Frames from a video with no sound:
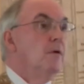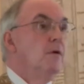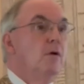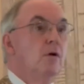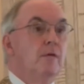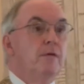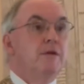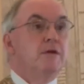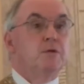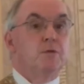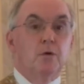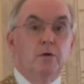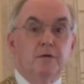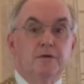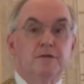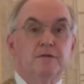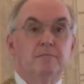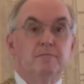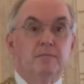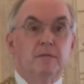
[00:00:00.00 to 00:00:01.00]
All these
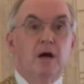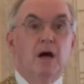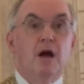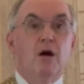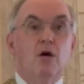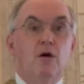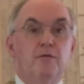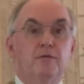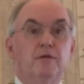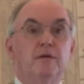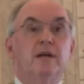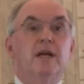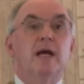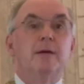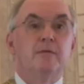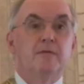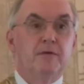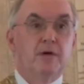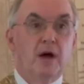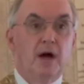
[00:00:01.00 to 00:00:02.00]
words I offer the
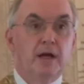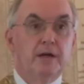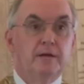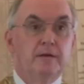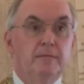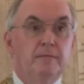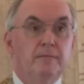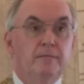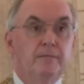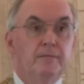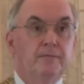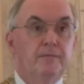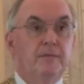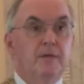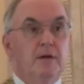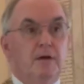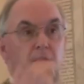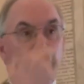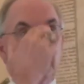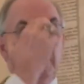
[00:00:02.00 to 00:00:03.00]
name of
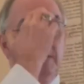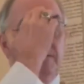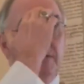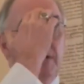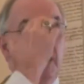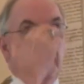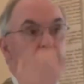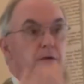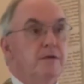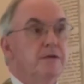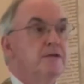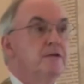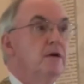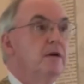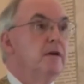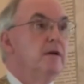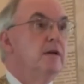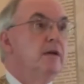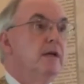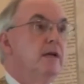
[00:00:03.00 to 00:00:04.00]
God, Father, Son,
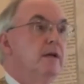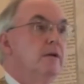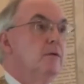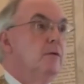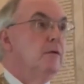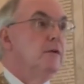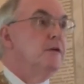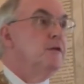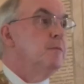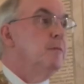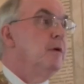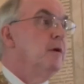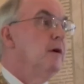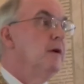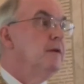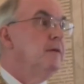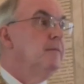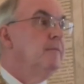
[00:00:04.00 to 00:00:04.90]
and Holy Spirit.